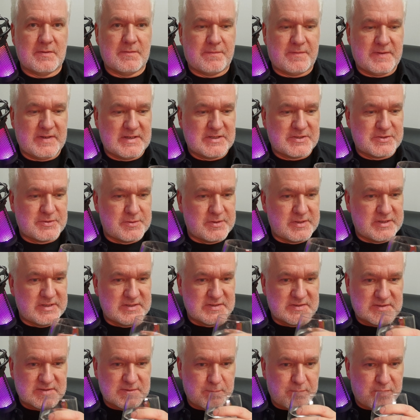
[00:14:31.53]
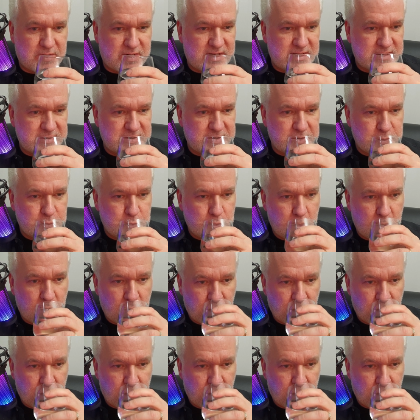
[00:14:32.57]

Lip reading: feature is brand new.